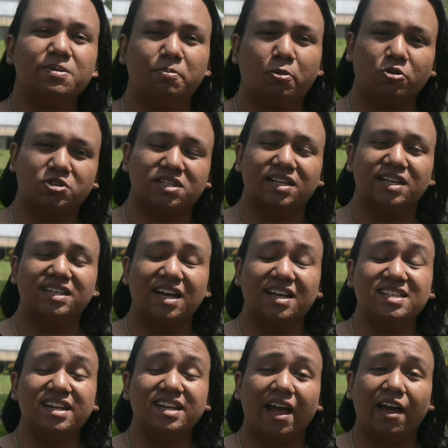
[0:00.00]
importantly,
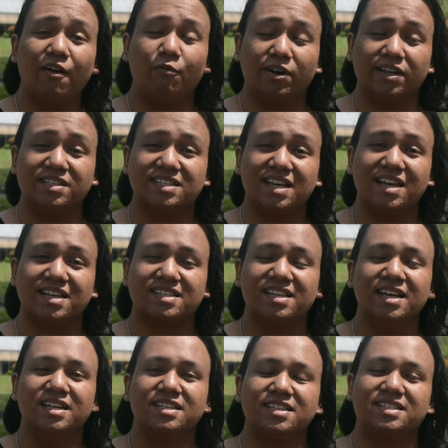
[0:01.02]
doesn't have what it takes
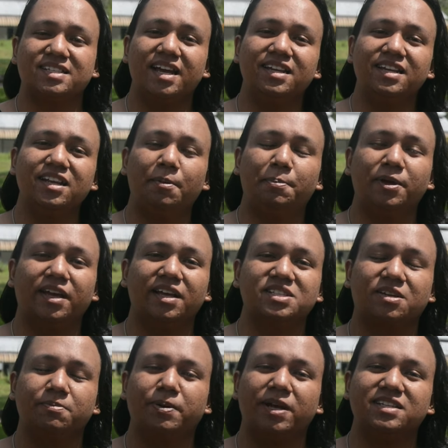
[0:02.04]
to stand up
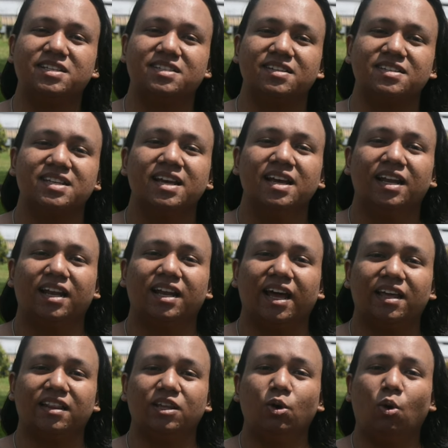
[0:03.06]
against competitors
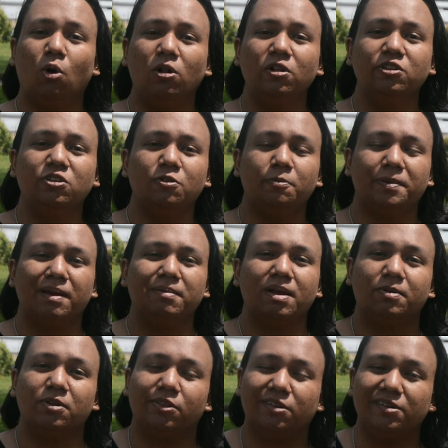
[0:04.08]
like the all-new
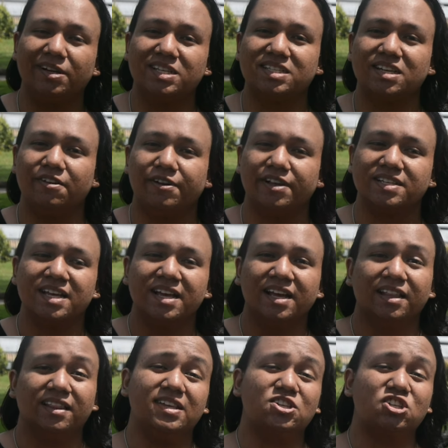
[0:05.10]
BMW 3 Series, the